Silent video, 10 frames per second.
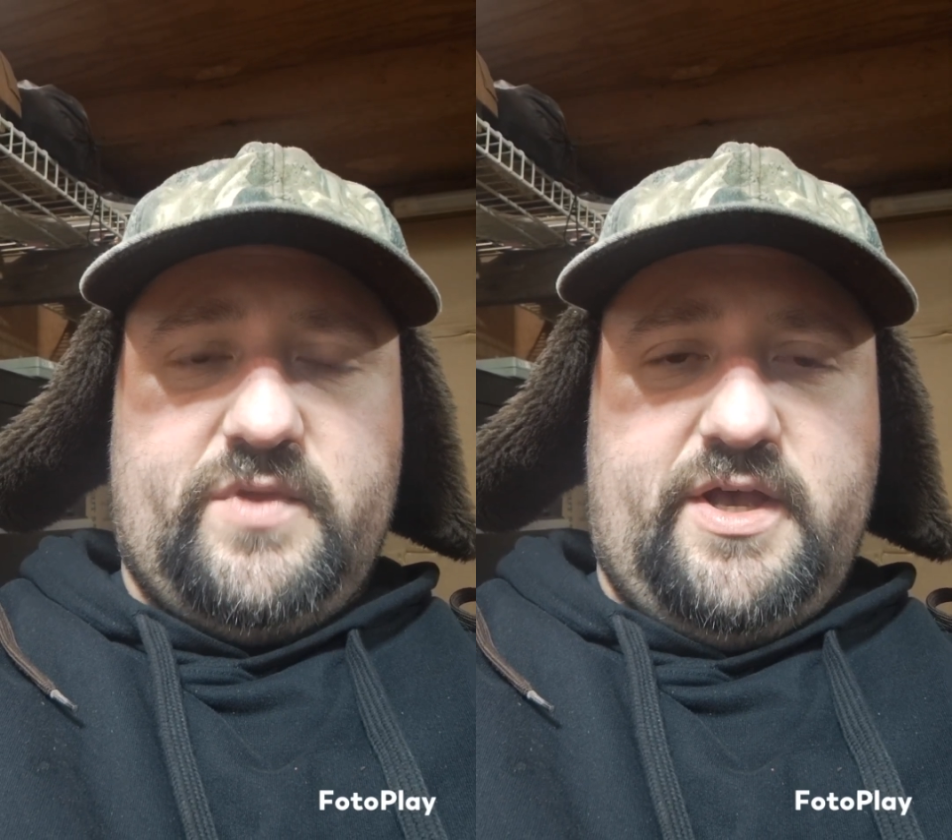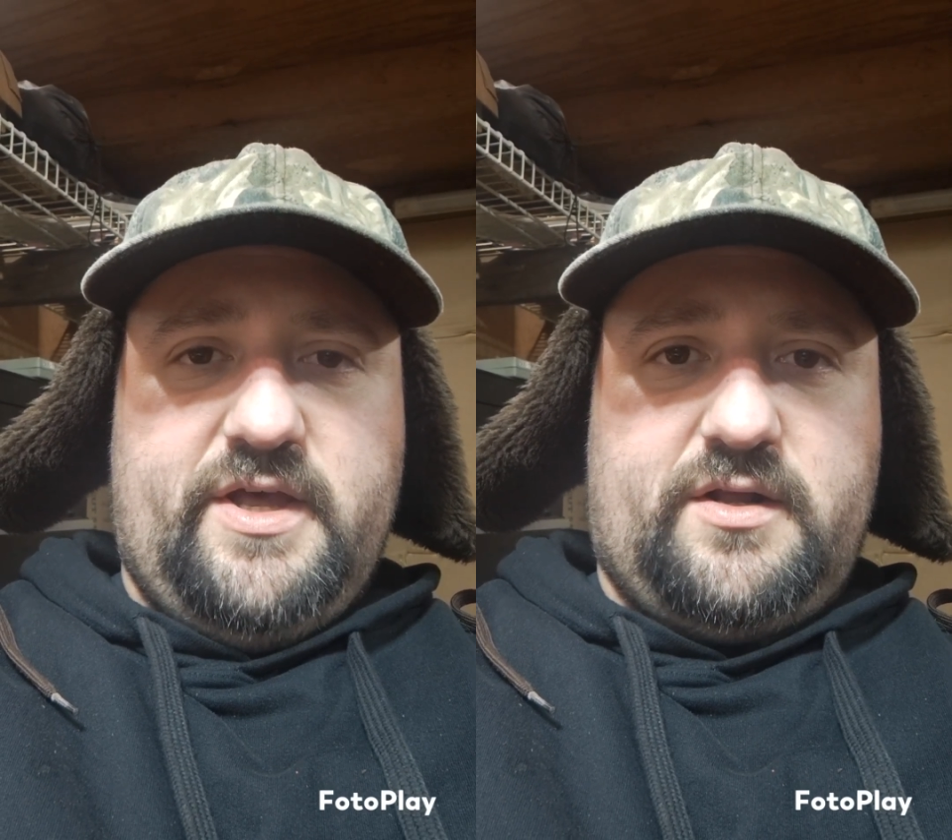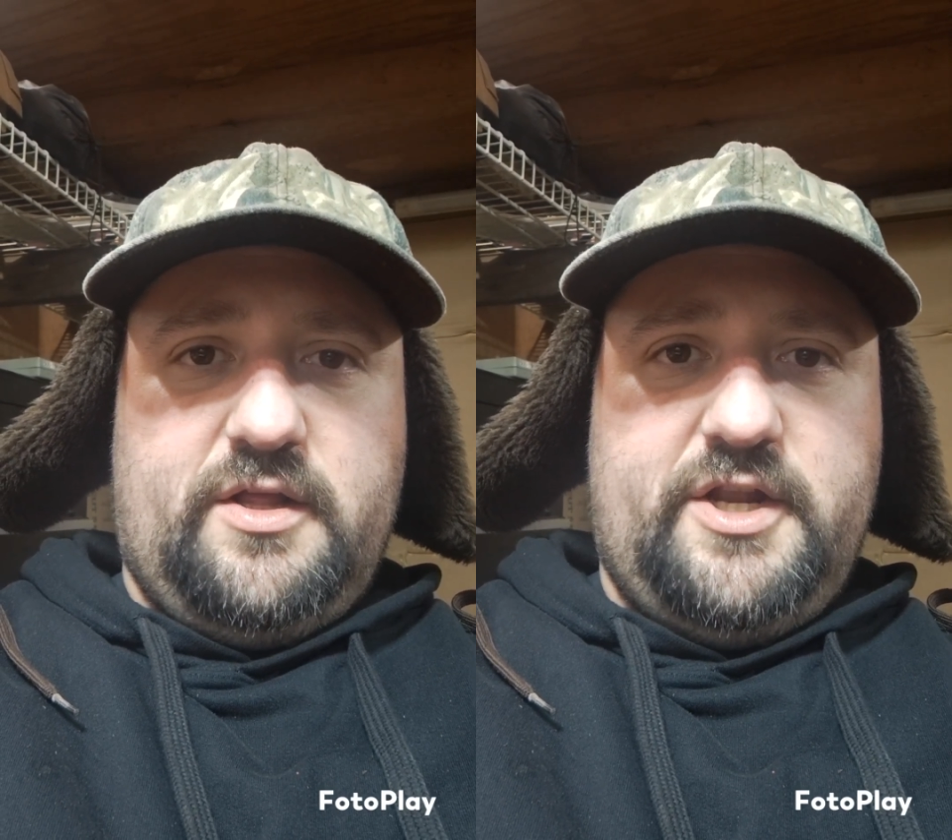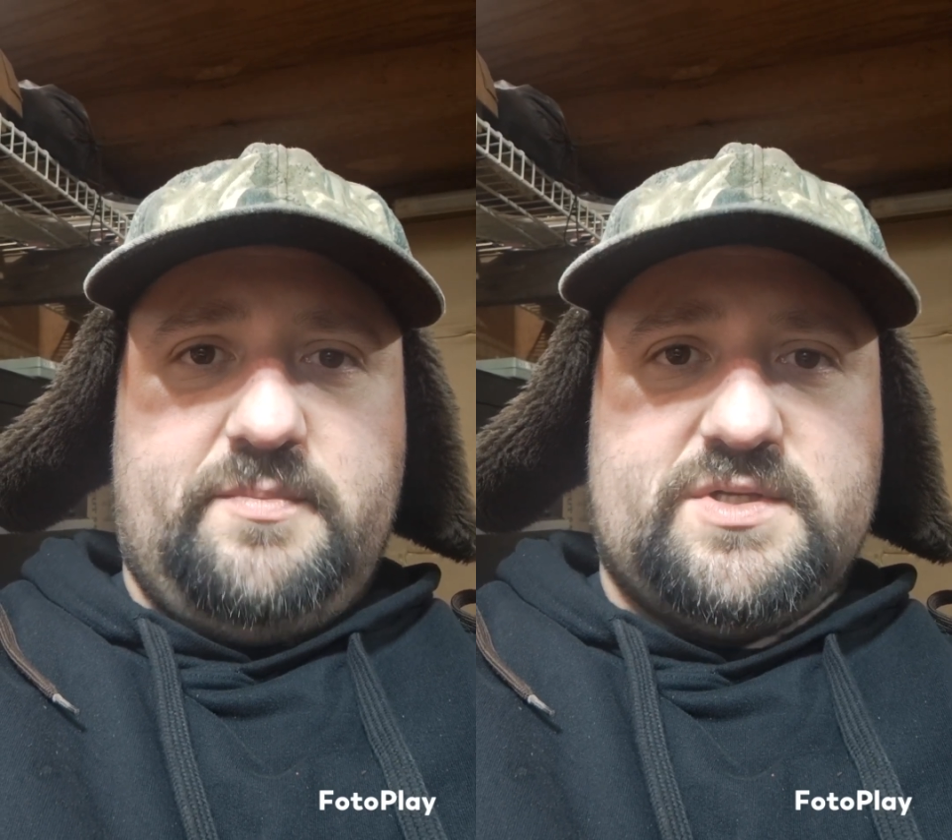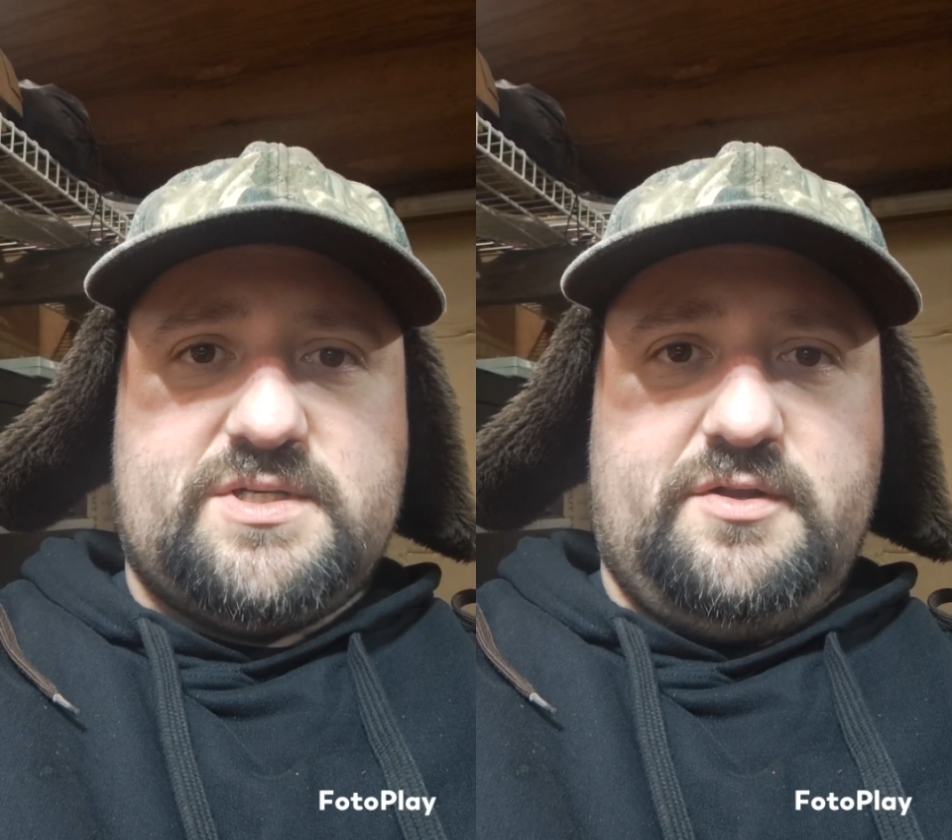and clean
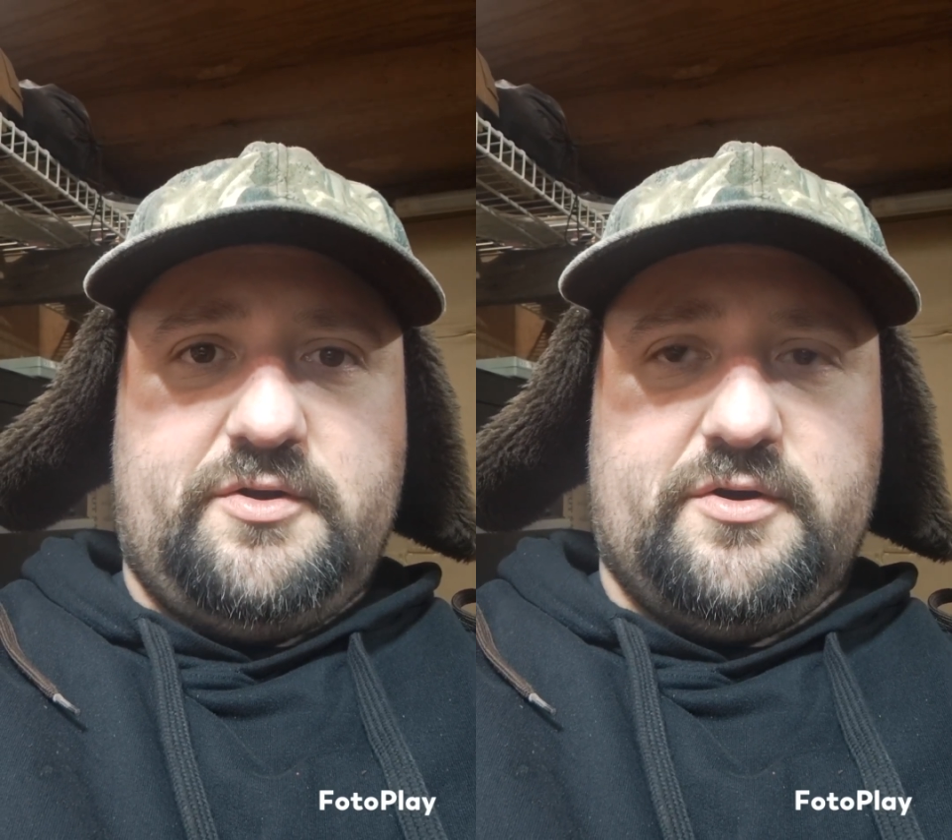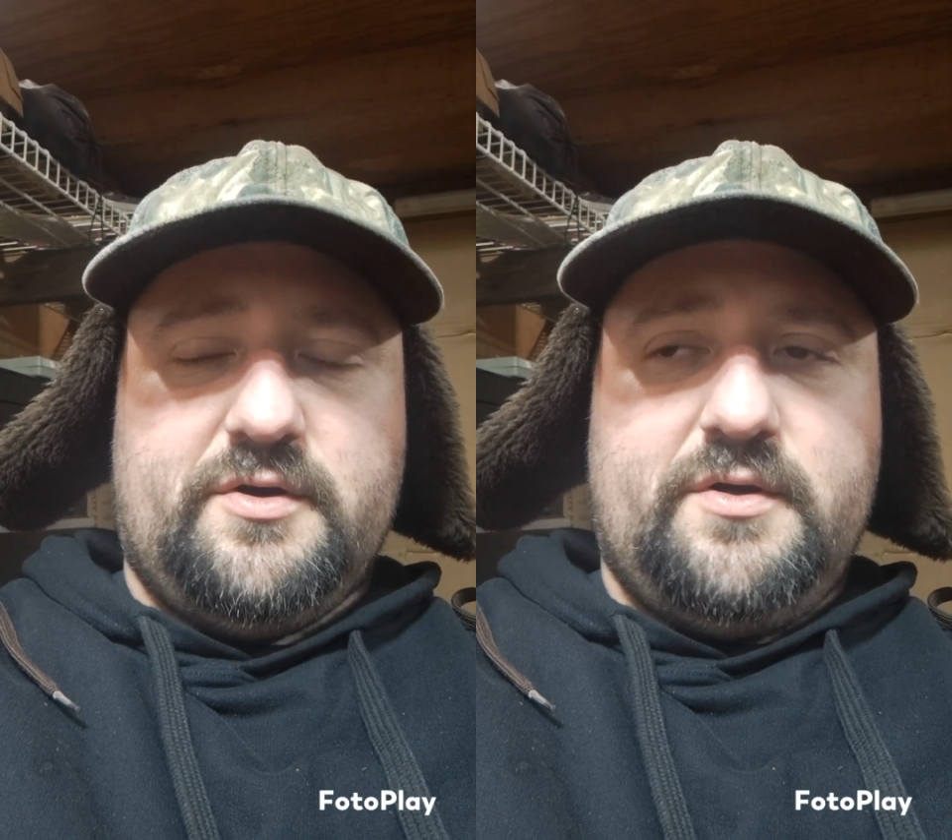up the cylinder.